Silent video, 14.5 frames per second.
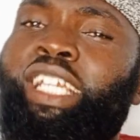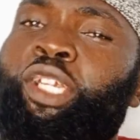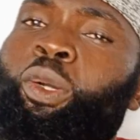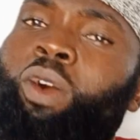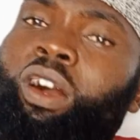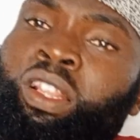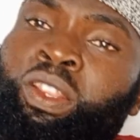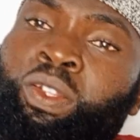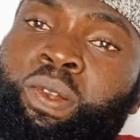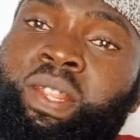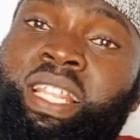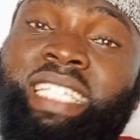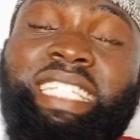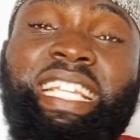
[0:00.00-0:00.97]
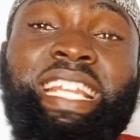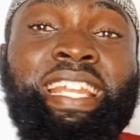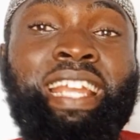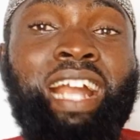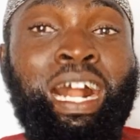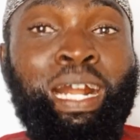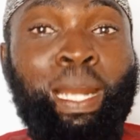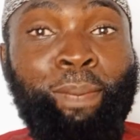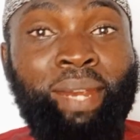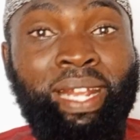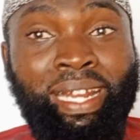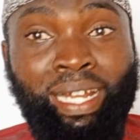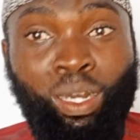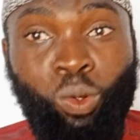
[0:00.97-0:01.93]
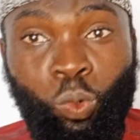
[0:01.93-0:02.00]
You all know that in the
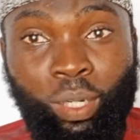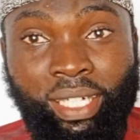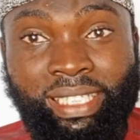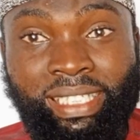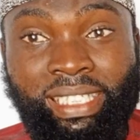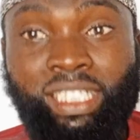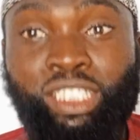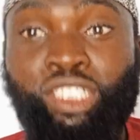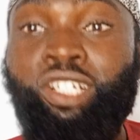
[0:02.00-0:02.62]
Arabic language,